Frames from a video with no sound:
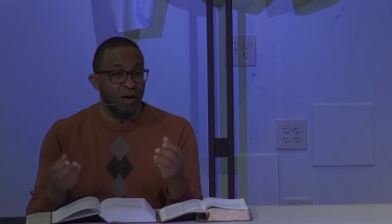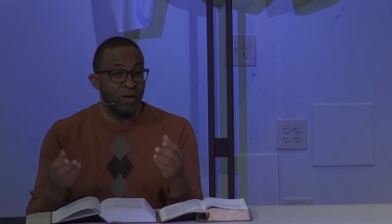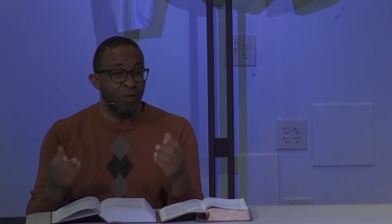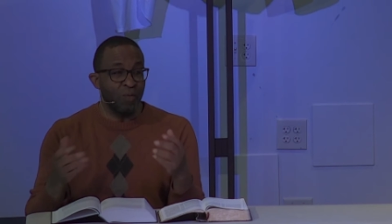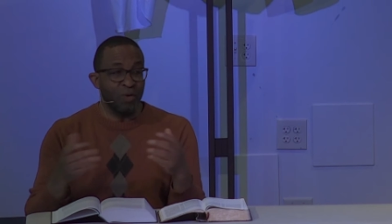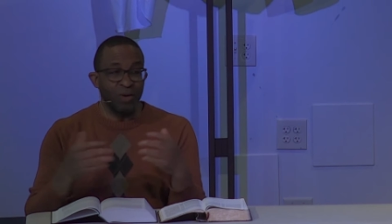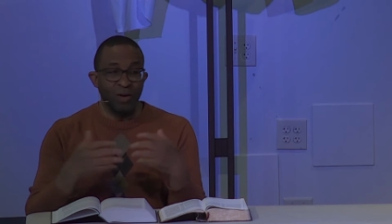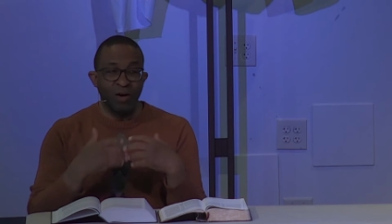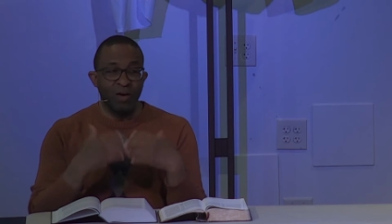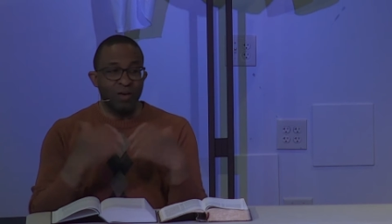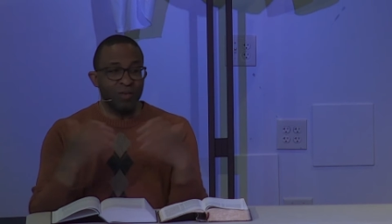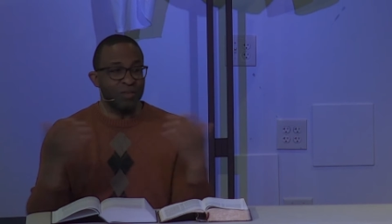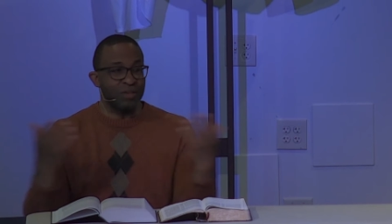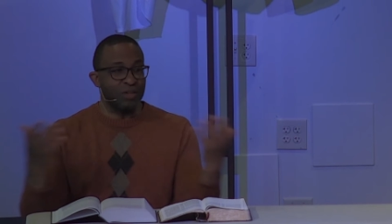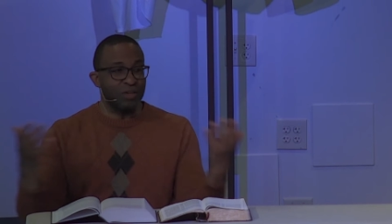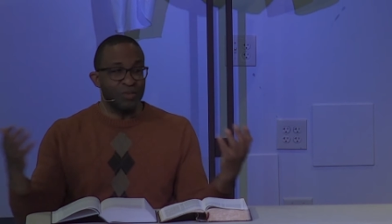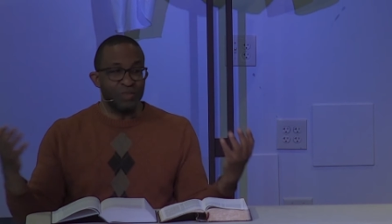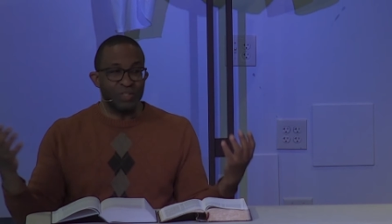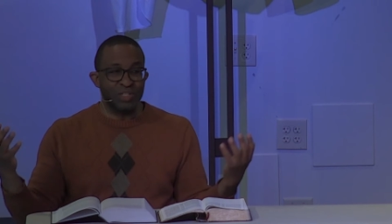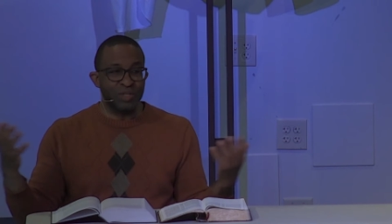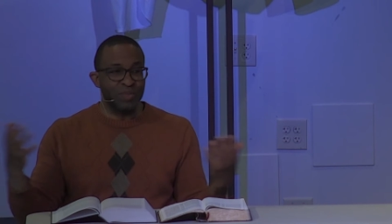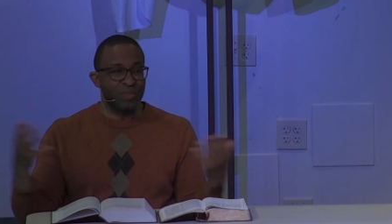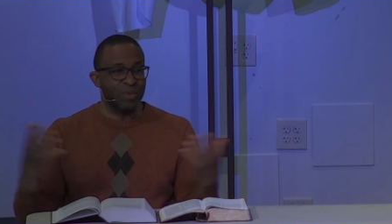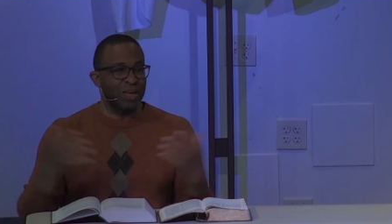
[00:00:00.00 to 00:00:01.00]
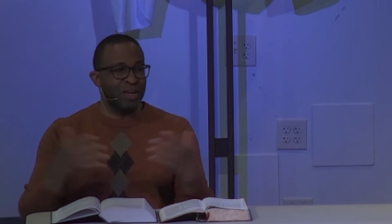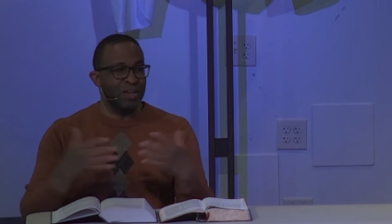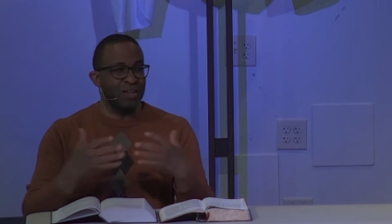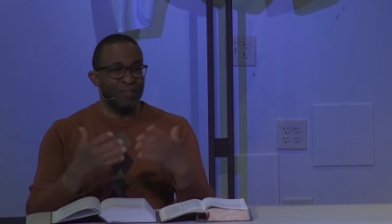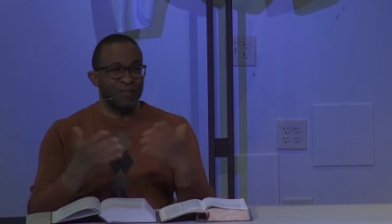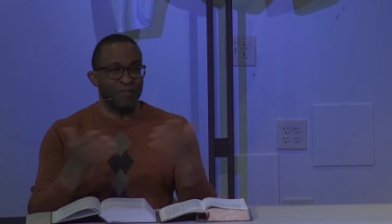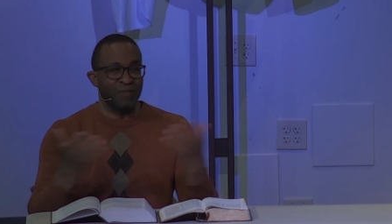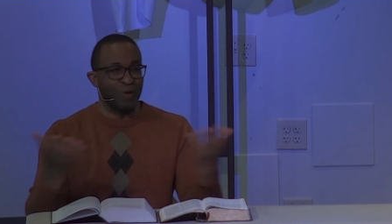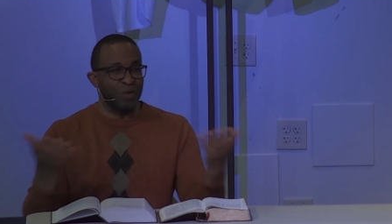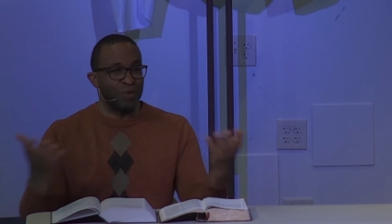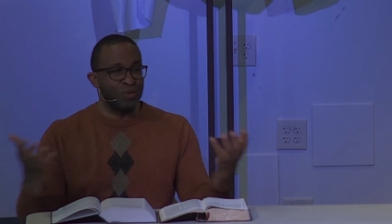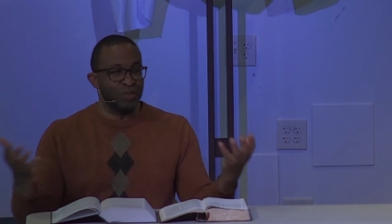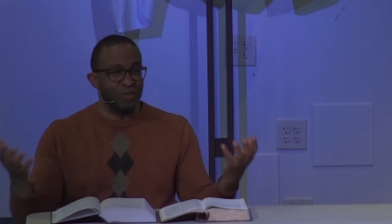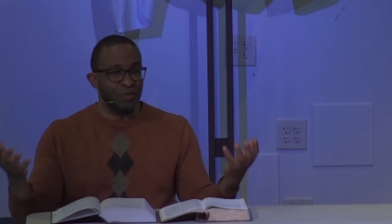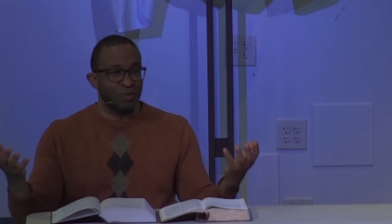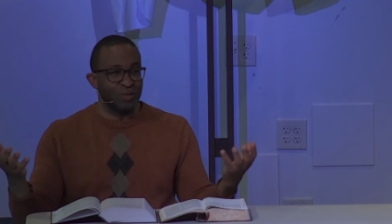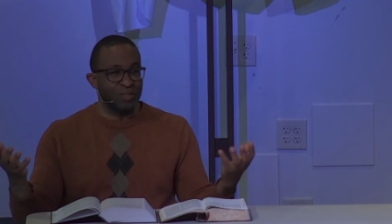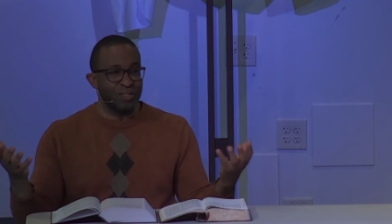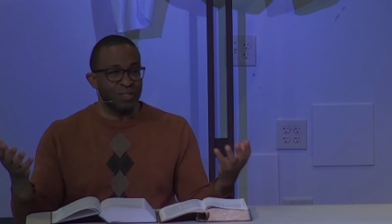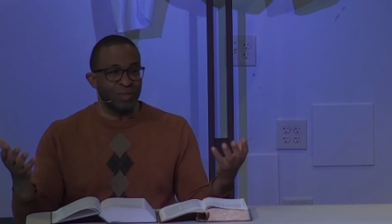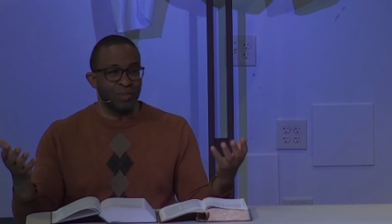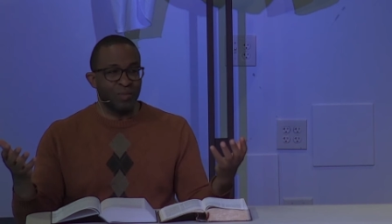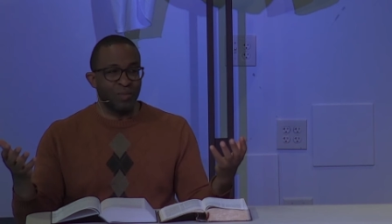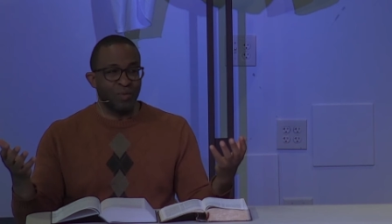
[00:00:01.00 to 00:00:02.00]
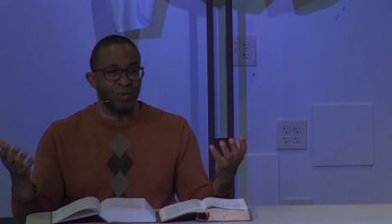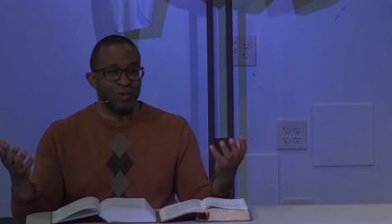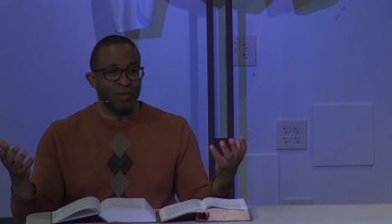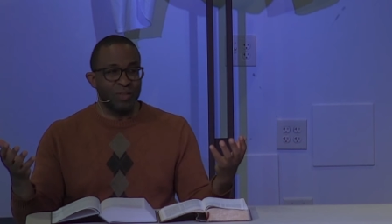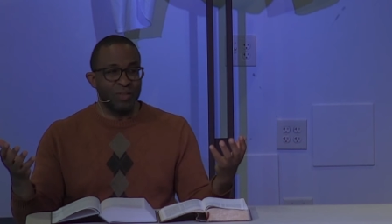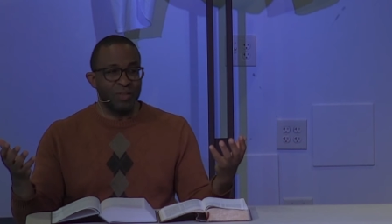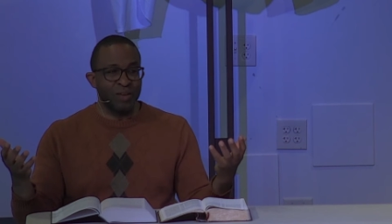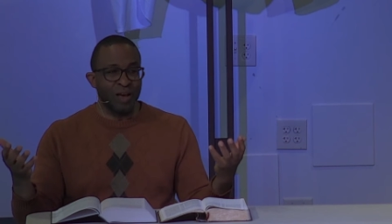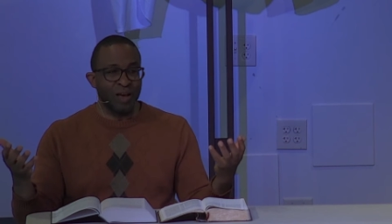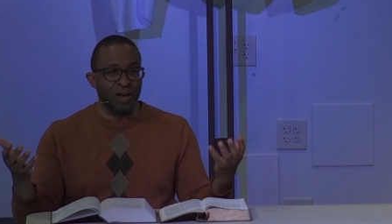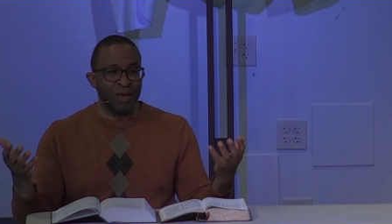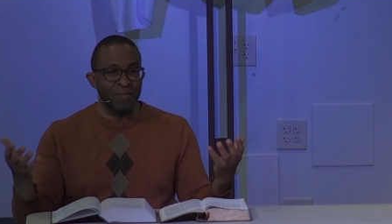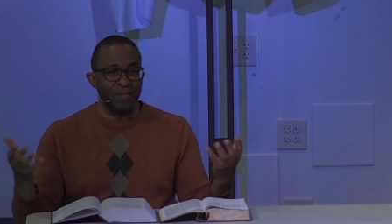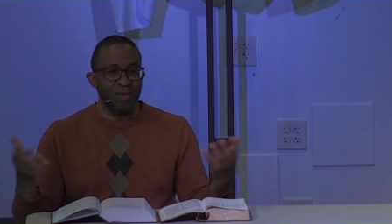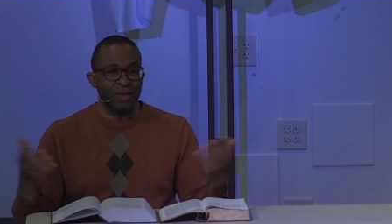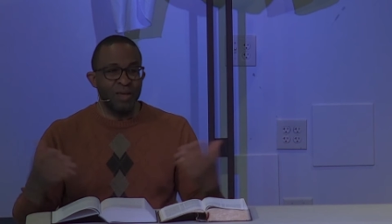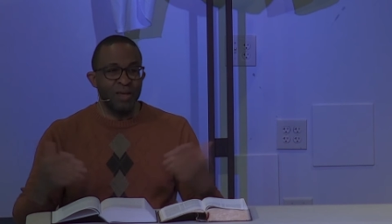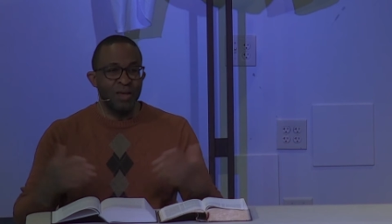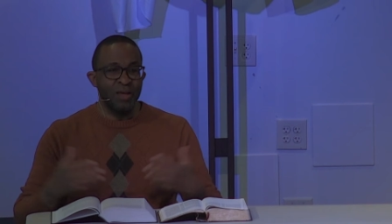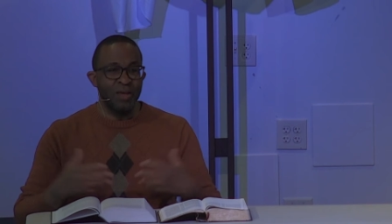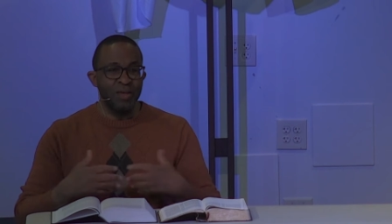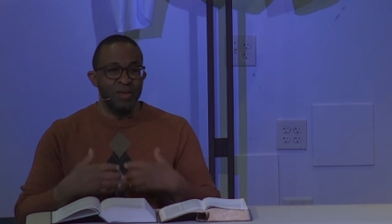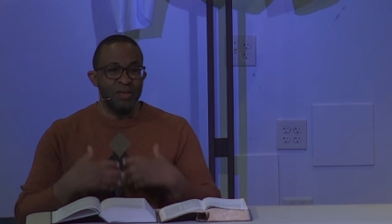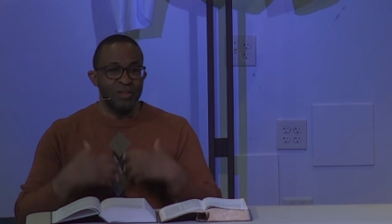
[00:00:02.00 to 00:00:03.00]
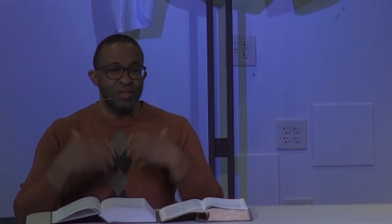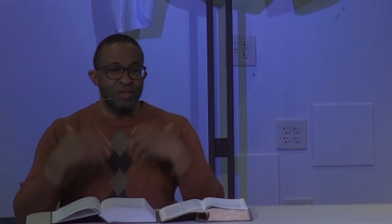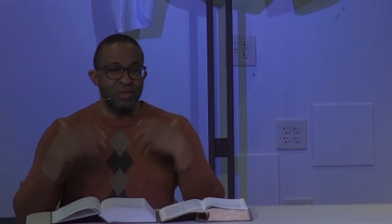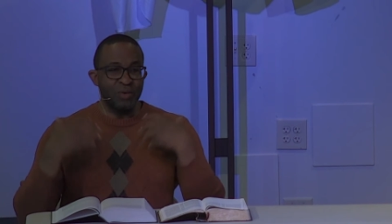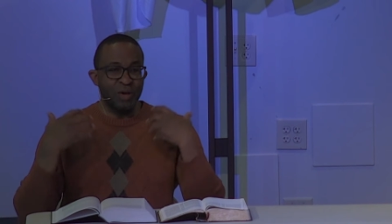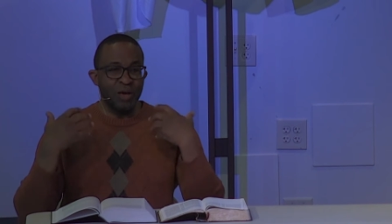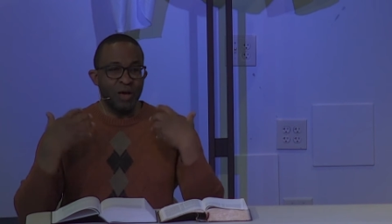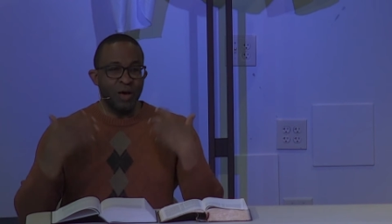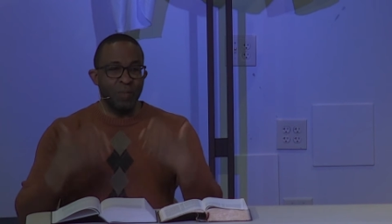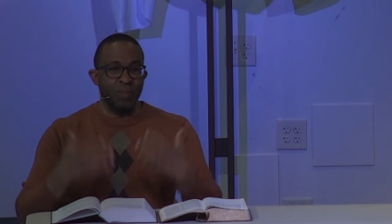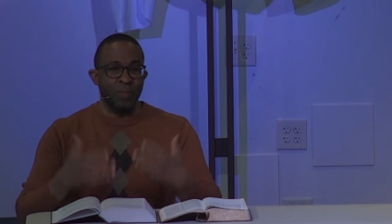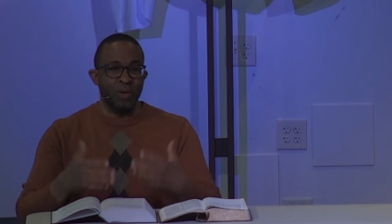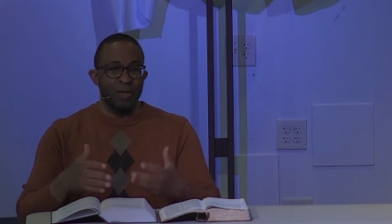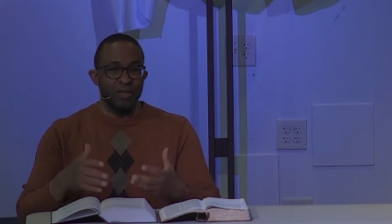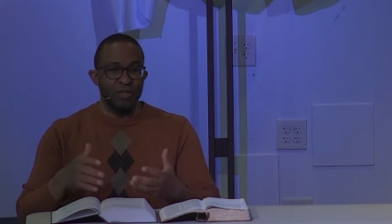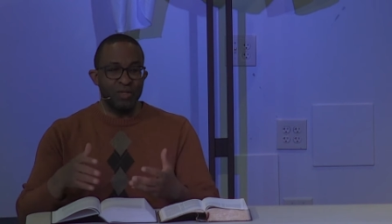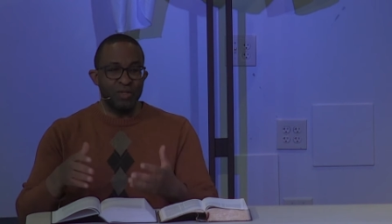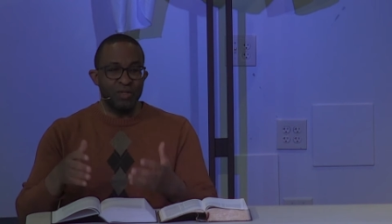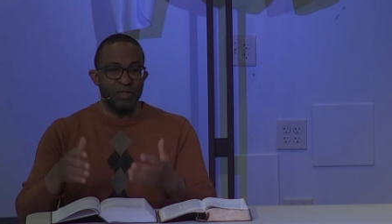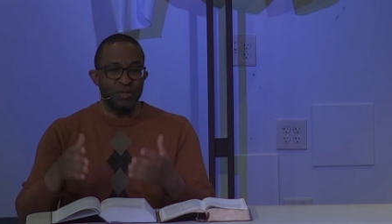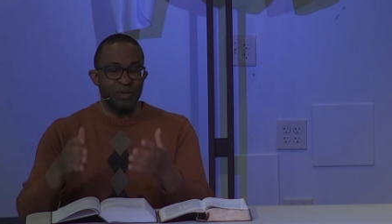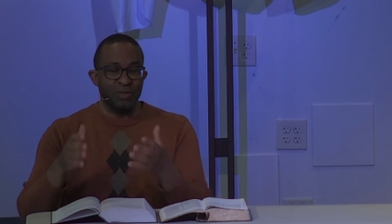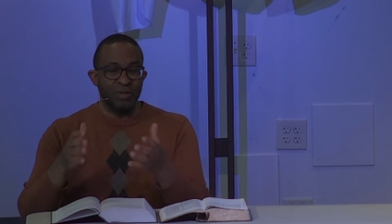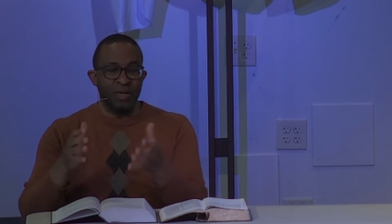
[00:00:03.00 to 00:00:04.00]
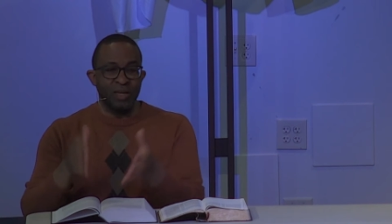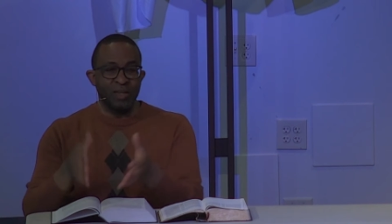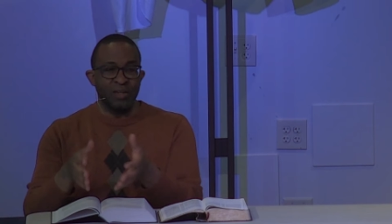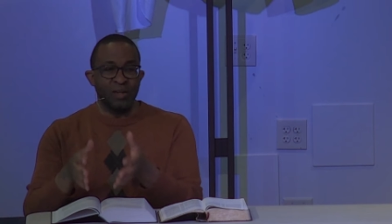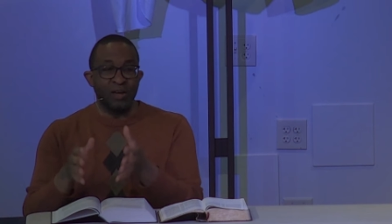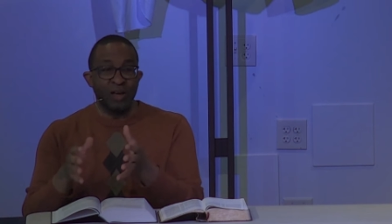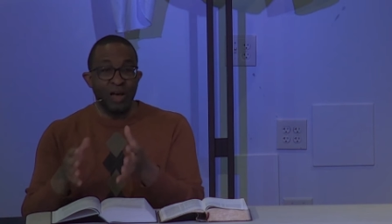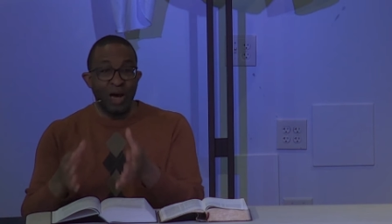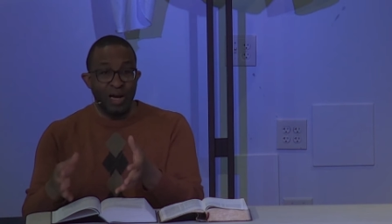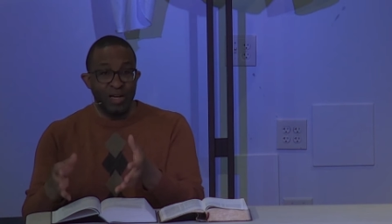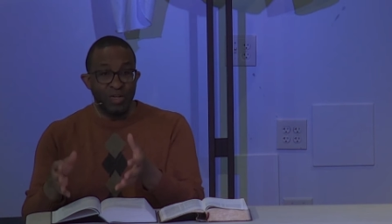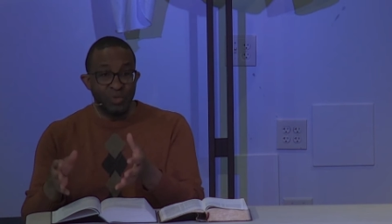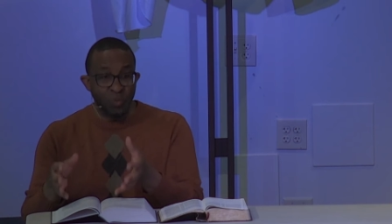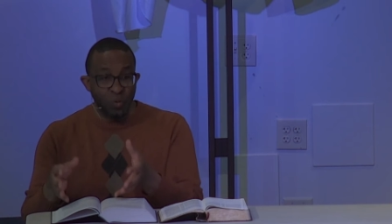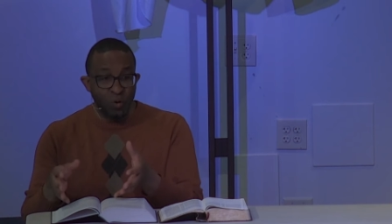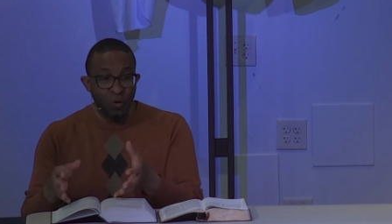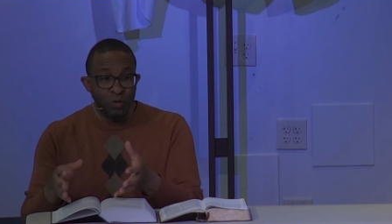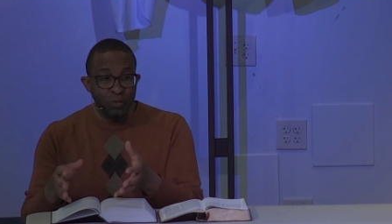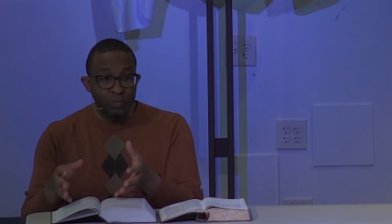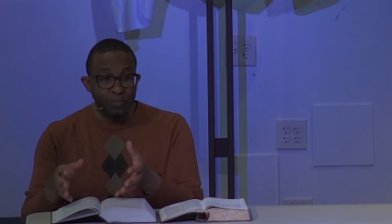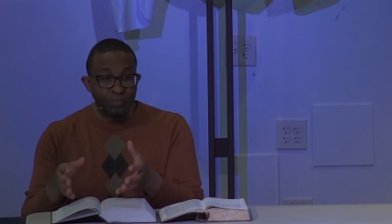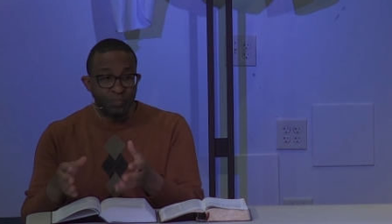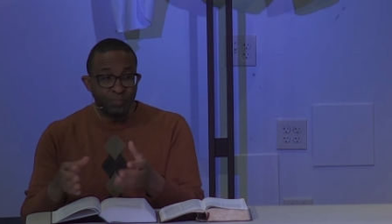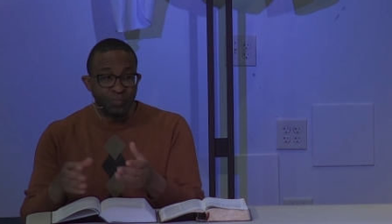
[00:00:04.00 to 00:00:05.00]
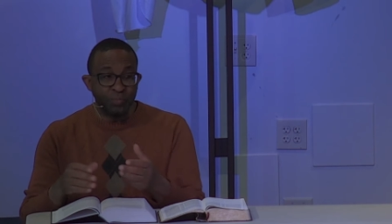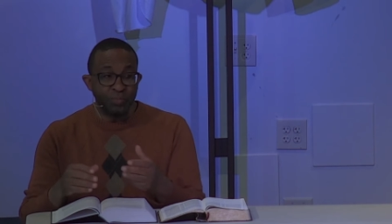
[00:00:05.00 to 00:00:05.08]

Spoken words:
We all use some kind of devotional at some point in time to help us to get into God's Word.